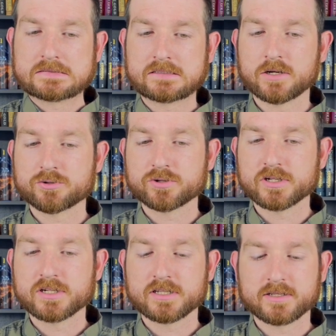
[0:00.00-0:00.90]

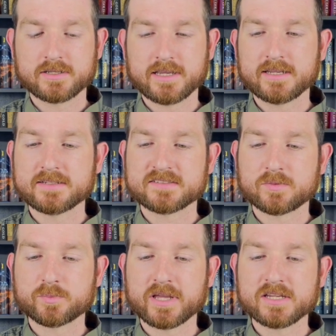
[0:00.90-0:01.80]
180
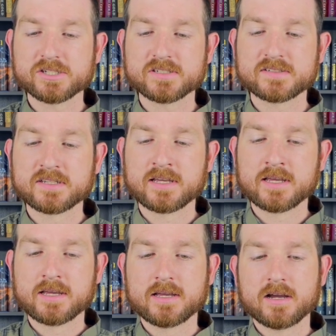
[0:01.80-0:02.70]
some pages,
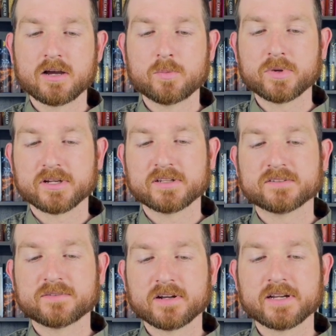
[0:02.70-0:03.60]
but it
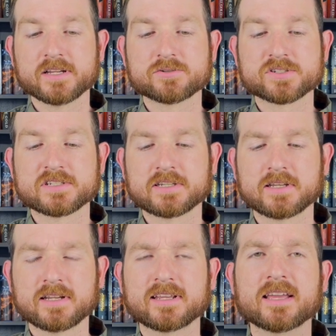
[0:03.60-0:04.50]
is very interesting.
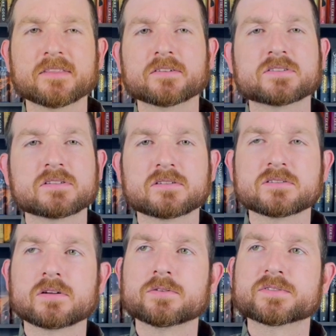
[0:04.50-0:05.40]
And again,
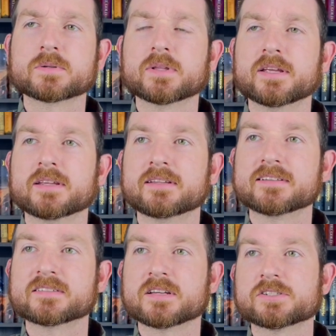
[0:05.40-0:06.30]
there's also like
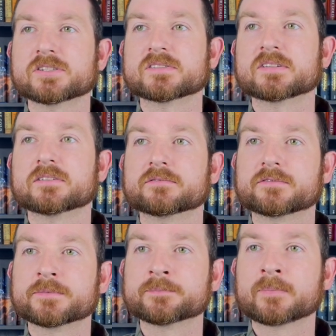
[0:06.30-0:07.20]
discussions
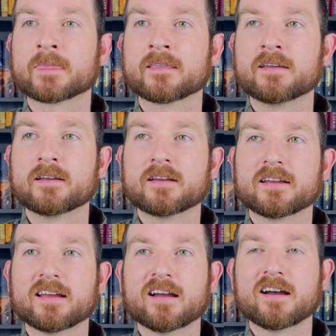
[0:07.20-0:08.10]
of
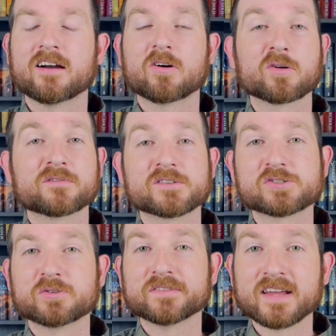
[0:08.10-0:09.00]

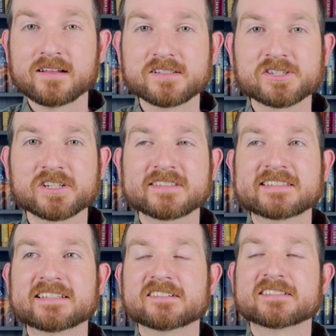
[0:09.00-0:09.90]
artificial intelligence.
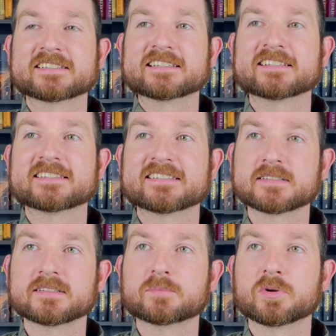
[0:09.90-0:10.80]
There's this
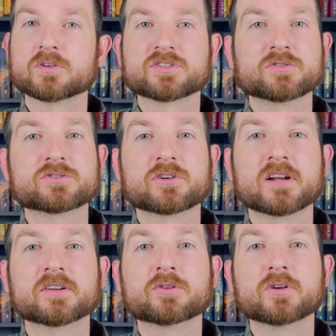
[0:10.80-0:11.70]
person who's trying
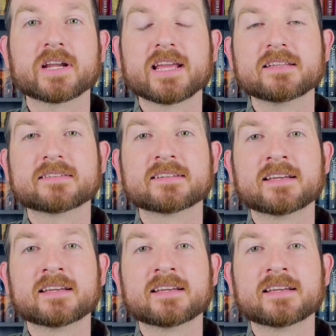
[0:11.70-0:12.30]
to create